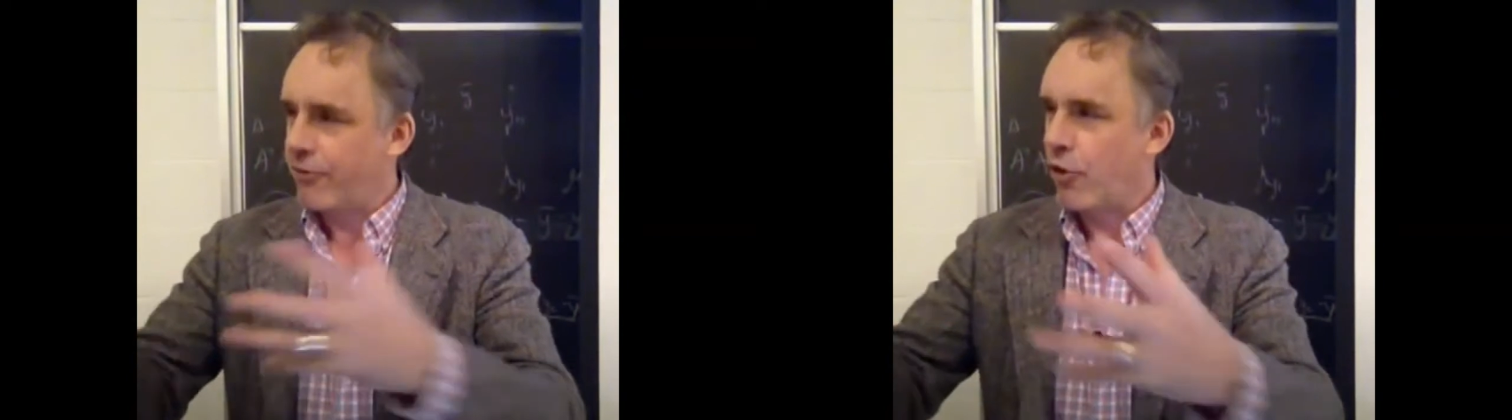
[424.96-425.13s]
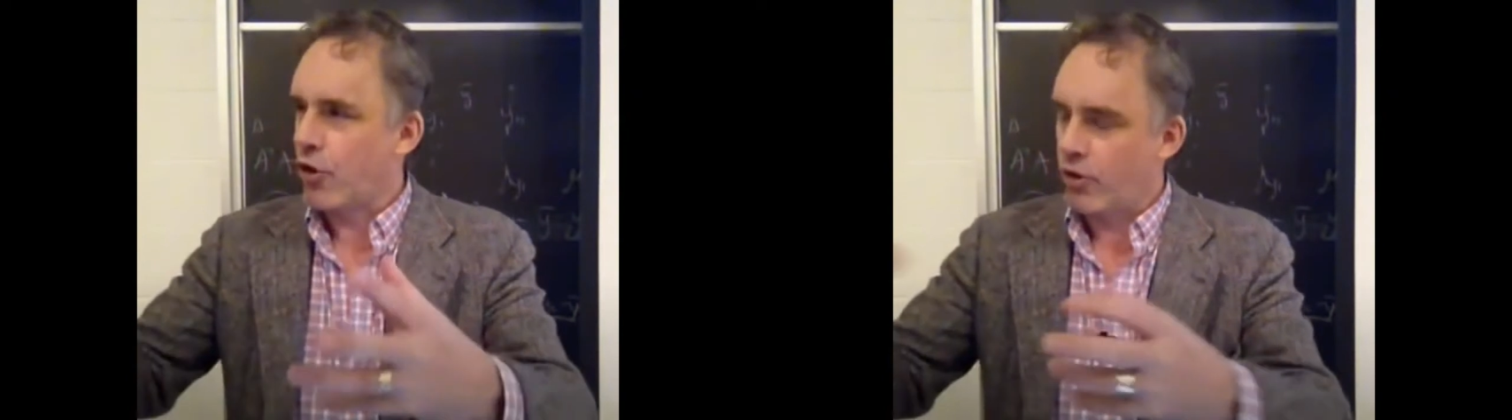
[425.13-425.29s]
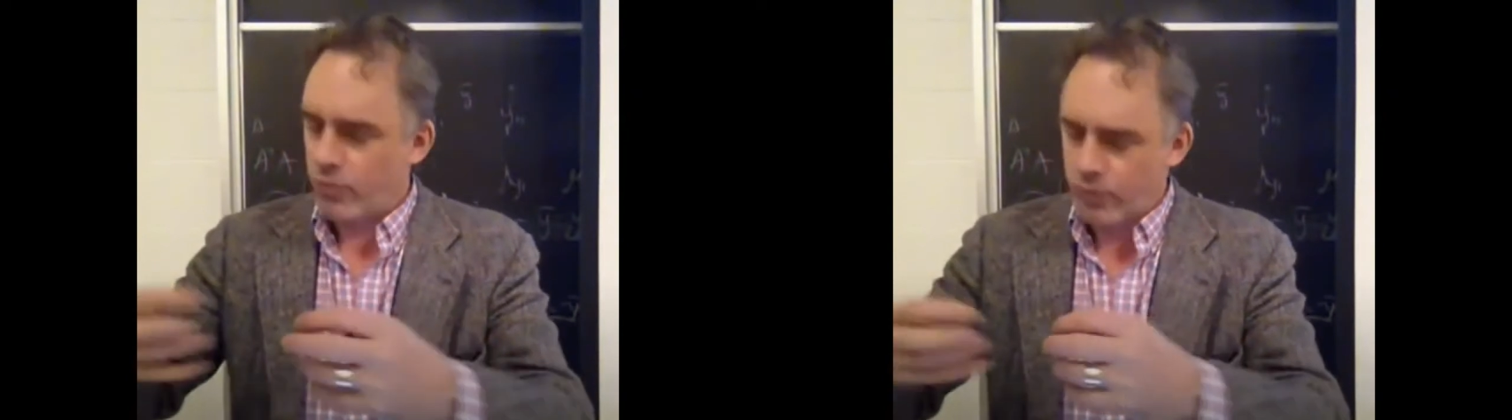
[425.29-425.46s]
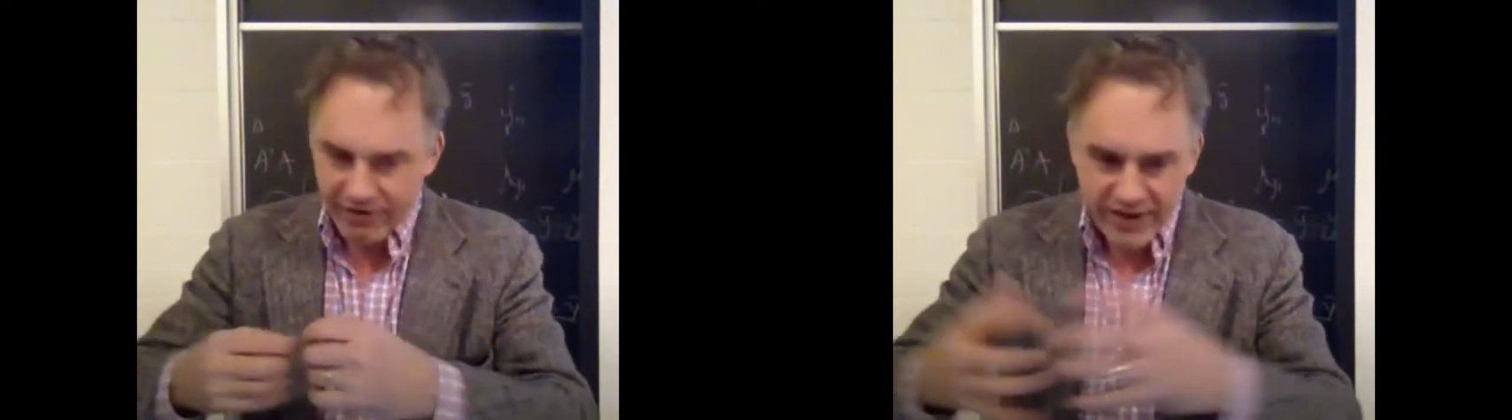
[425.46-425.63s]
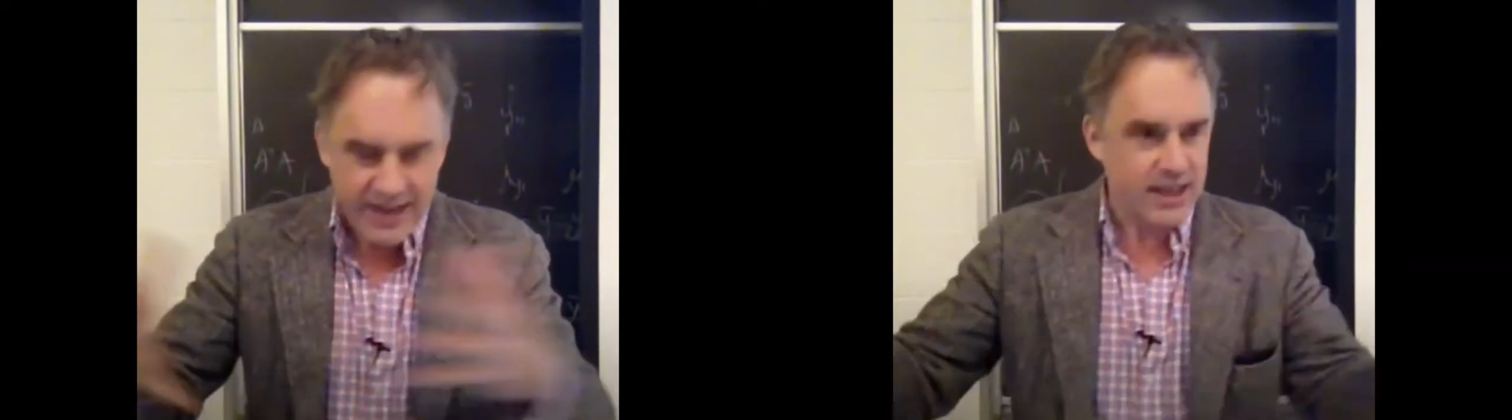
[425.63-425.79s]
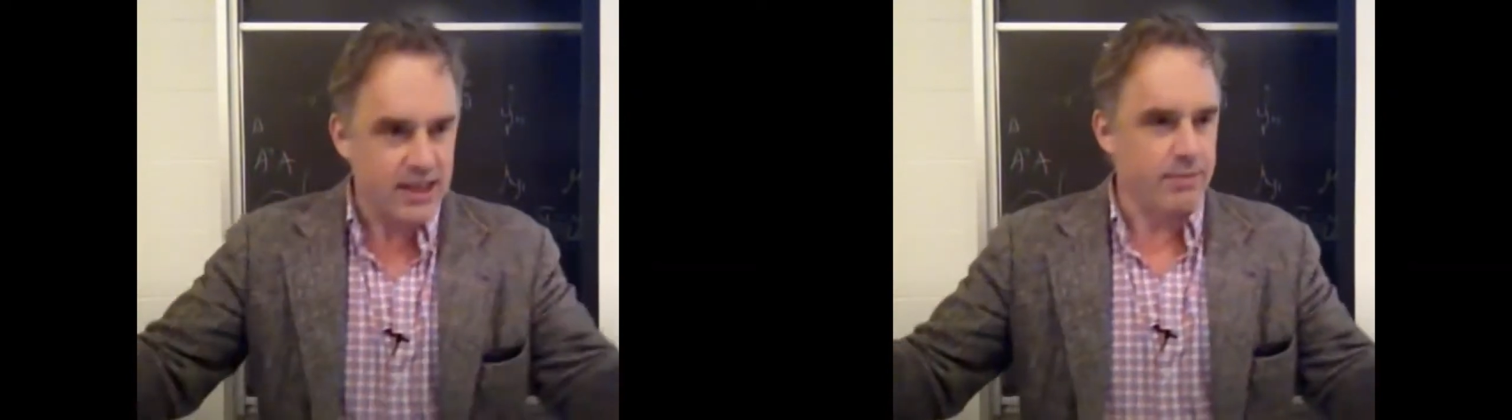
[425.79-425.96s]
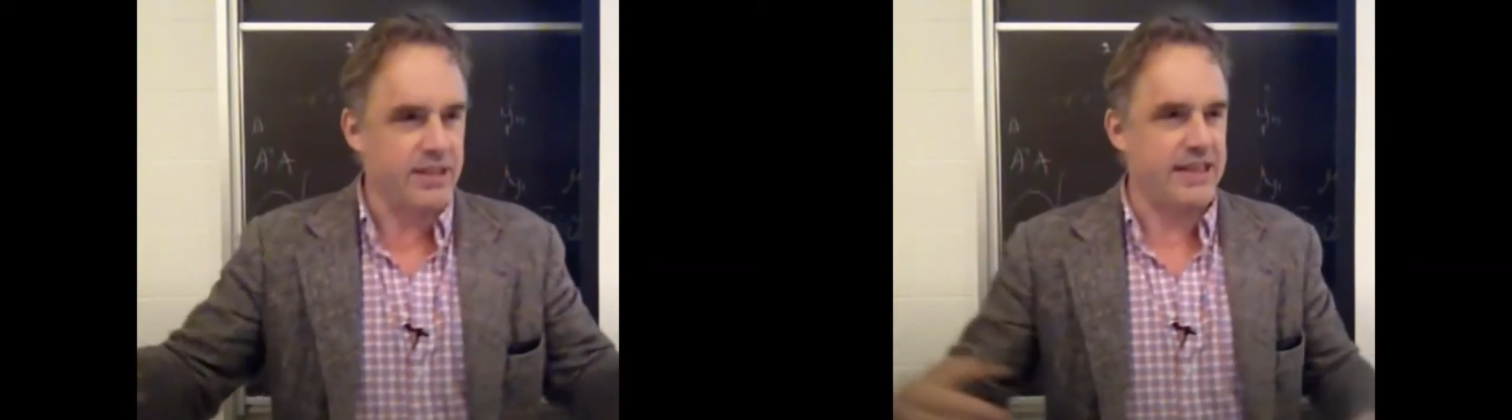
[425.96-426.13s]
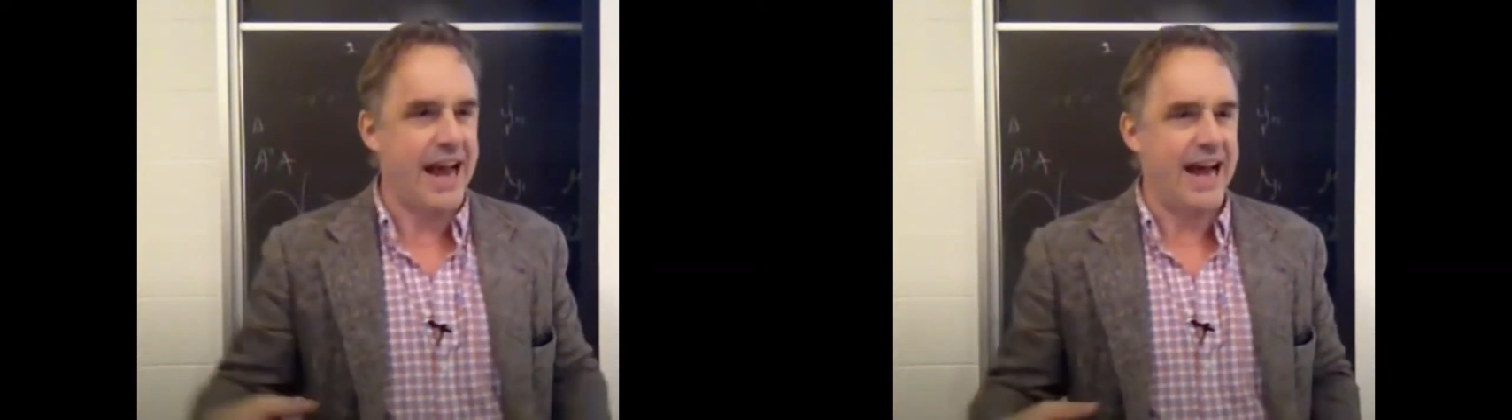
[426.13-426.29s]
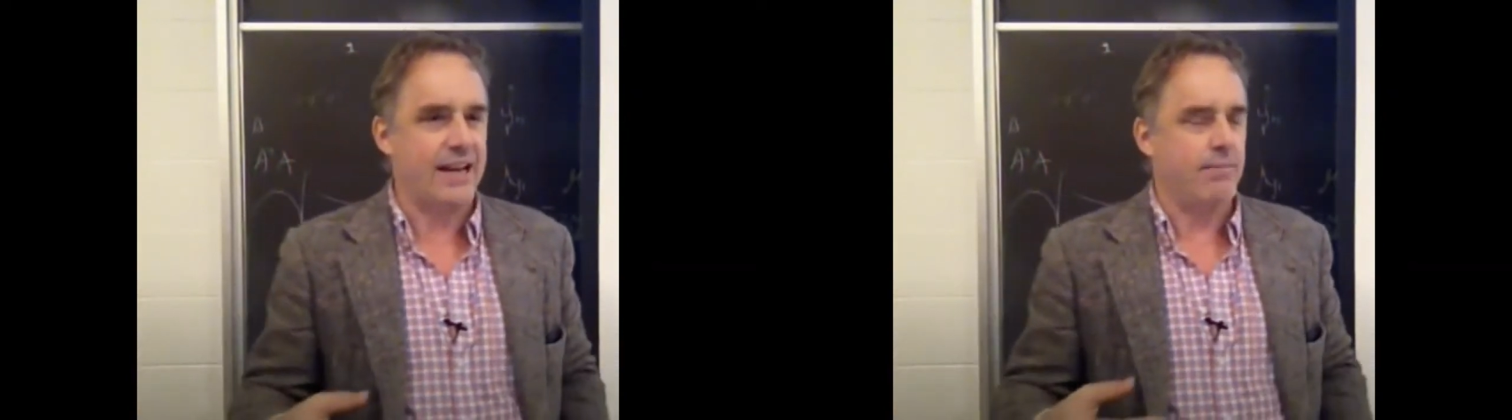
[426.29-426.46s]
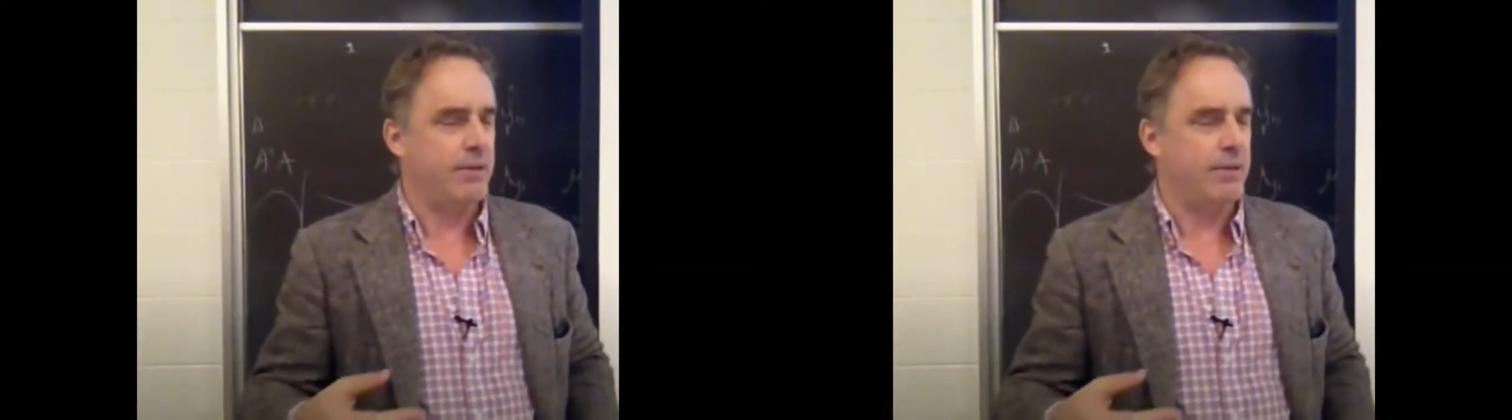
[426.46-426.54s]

before revealing them as data.